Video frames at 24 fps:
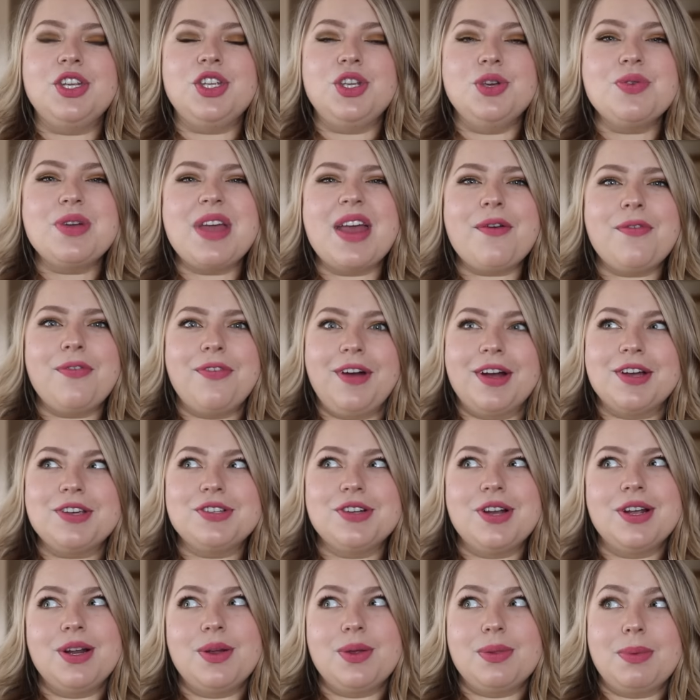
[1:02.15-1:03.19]
you get
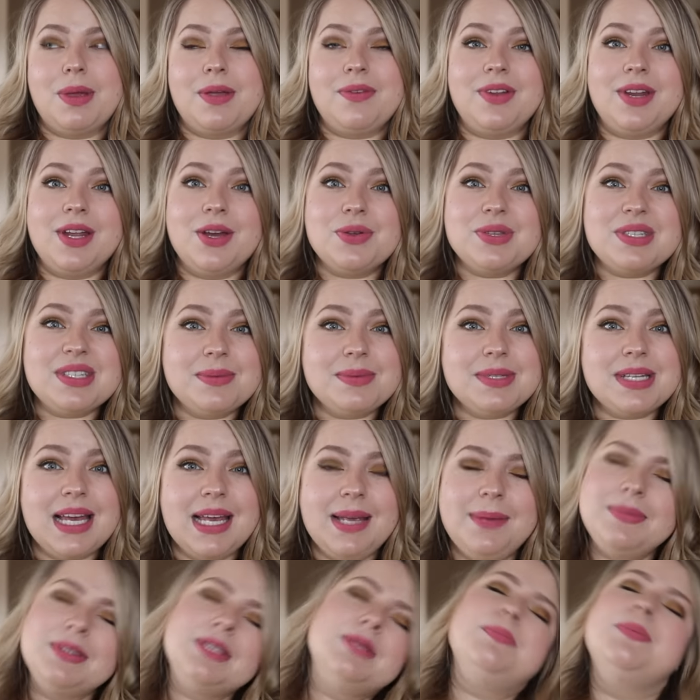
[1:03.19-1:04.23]
frustrated with my videos
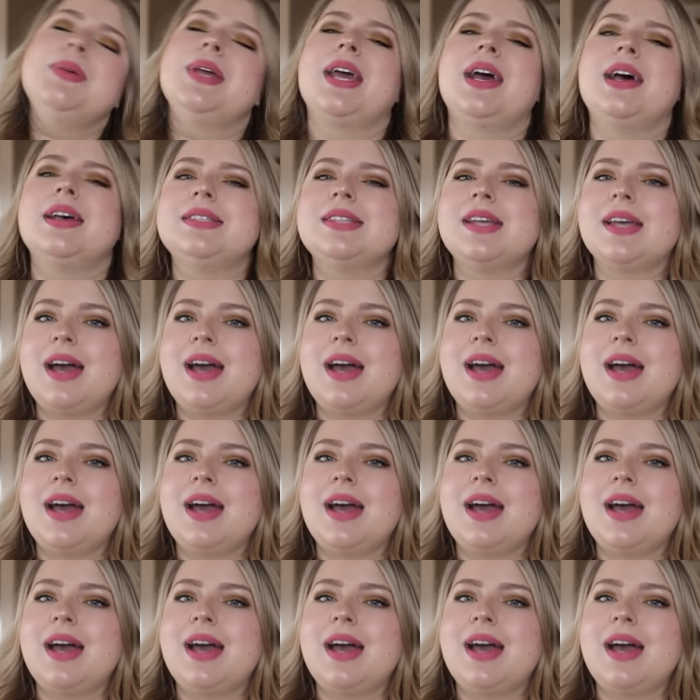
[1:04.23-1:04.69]
sometimes because